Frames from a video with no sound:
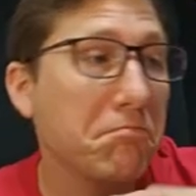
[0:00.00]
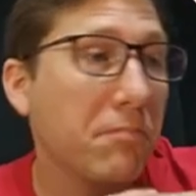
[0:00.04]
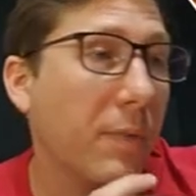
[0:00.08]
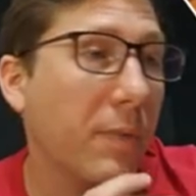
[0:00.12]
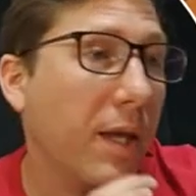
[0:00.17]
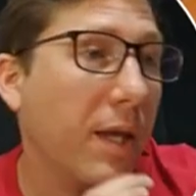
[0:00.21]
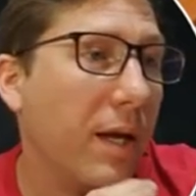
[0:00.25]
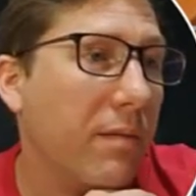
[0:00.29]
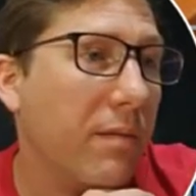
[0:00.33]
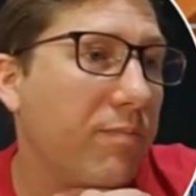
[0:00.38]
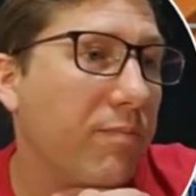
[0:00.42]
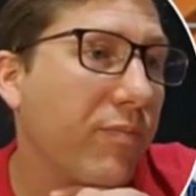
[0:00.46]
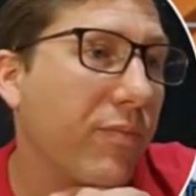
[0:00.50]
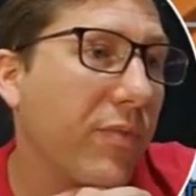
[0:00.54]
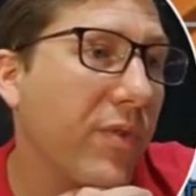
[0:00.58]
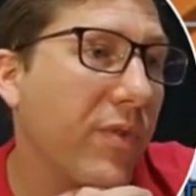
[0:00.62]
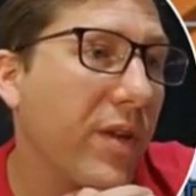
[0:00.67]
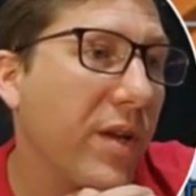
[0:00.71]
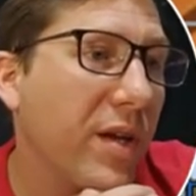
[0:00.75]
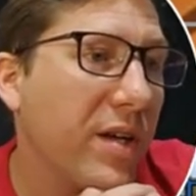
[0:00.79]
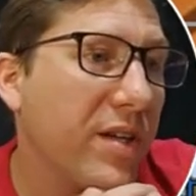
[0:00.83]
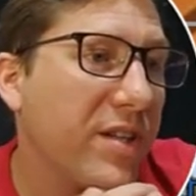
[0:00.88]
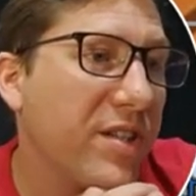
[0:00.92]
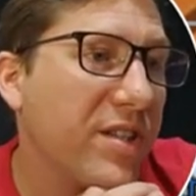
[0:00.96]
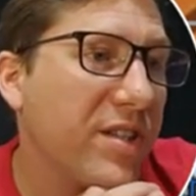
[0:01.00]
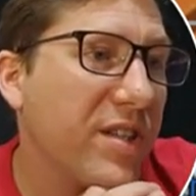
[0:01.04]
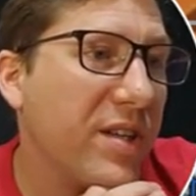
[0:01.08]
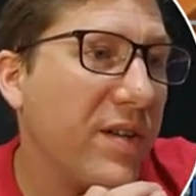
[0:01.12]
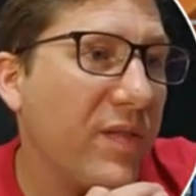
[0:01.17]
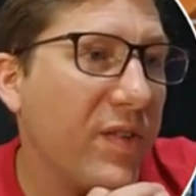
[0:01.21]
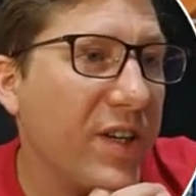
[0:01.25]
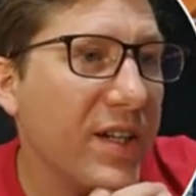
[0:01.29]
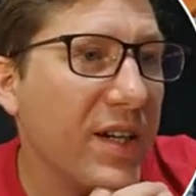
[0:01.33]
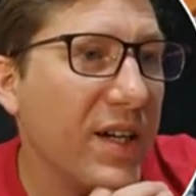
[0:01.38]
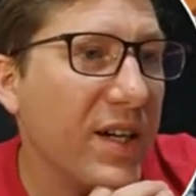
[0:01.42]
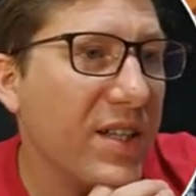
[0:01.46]
Yeah,
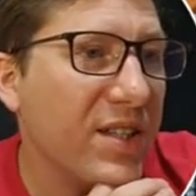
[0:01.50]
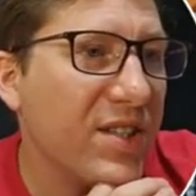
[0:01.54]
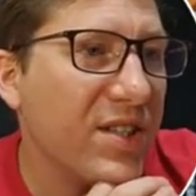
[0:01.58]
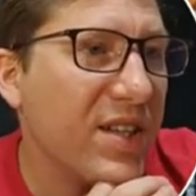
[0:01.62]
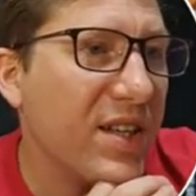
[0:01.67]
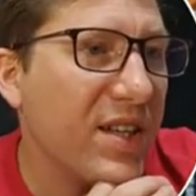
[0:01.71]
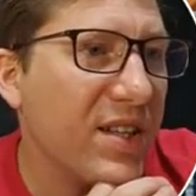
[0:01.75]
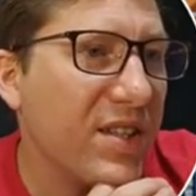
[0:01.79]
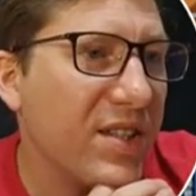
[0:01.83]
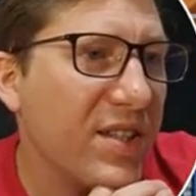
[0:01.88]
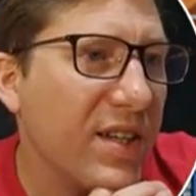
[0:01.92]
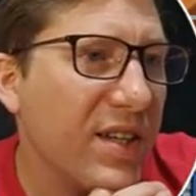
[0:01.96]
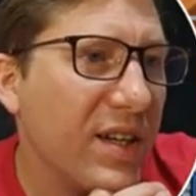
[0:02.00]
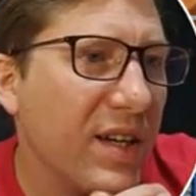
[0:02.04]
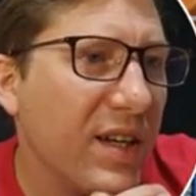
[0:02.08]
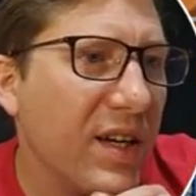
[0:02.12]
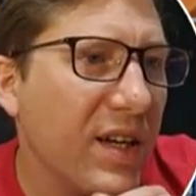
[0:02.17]
79 cents.